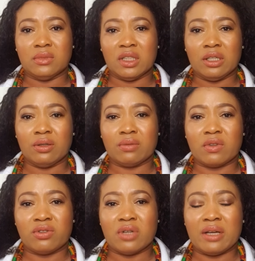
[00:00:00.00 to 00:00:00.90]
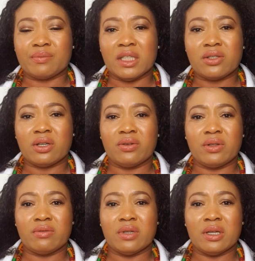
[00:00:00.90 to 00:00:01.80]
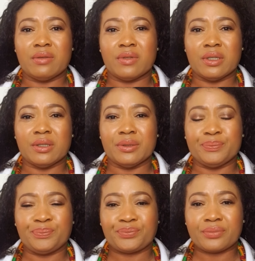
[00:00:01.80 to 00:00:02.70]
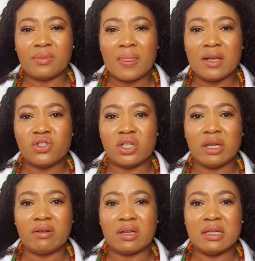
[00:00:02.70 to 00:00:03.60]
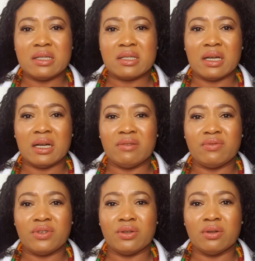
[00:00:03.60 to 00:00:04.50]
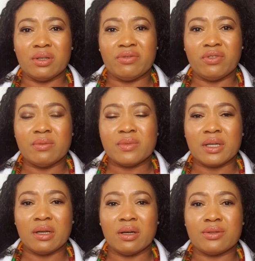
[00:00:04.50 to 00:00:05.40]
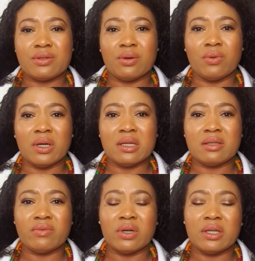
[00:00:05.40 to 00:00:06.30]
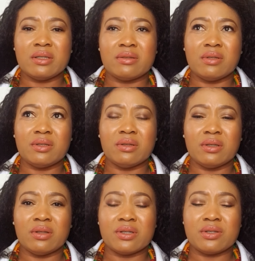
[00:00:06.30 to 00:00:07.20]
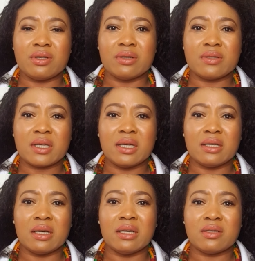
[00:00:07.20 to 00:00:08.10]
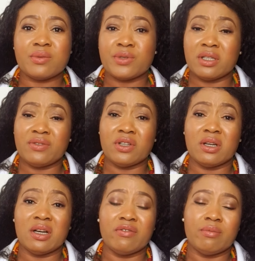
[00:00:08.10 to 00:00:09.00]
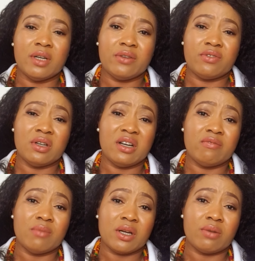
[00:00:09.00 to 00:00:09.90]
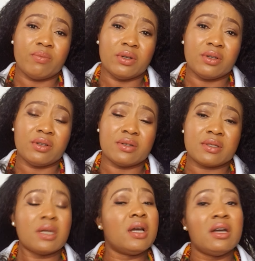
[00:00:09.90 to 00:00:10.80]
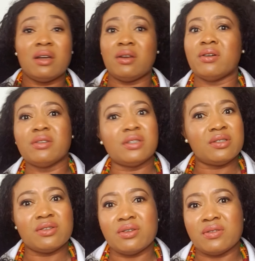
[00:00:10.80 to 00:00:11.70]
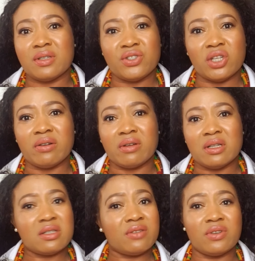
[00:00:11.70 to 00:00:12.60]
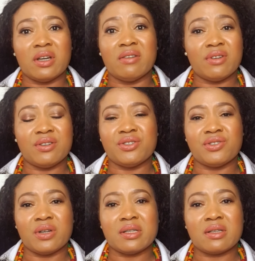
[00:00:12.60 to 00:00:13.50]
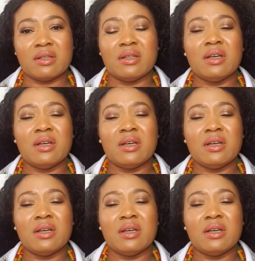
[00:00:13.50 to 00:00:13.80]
you know, the gel cleanser have, you know, it foams a lot. So what it does to your skin is, especially if you don't have makeup on in your skin, you don't need to use a gel cleanser if you have very dry skin,